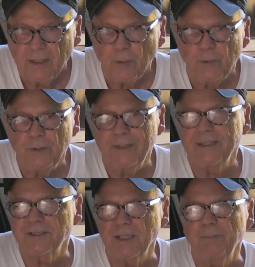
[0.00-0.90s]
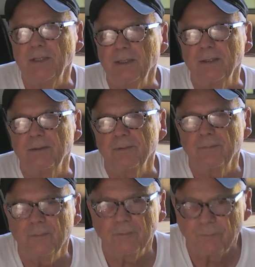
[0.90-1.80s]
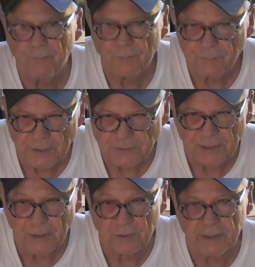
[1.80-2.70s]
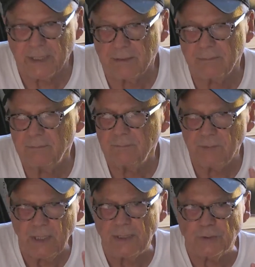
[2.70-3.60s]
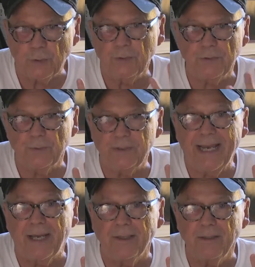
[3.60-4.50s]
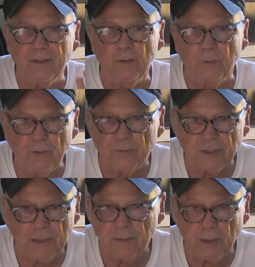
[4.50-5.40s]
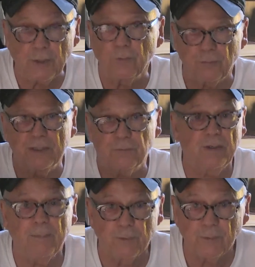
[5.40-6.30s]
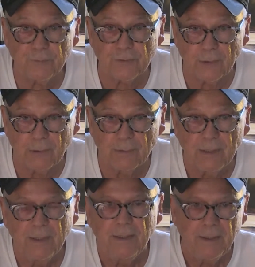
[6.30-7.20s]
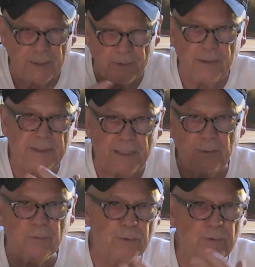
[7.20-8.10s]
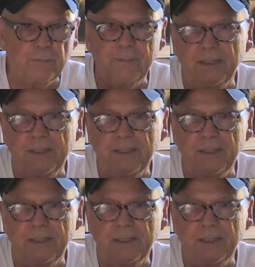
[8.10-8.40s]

And when you hear something that sounds like as good as you get, you say, like, you transcribe your own solo, and then you learn from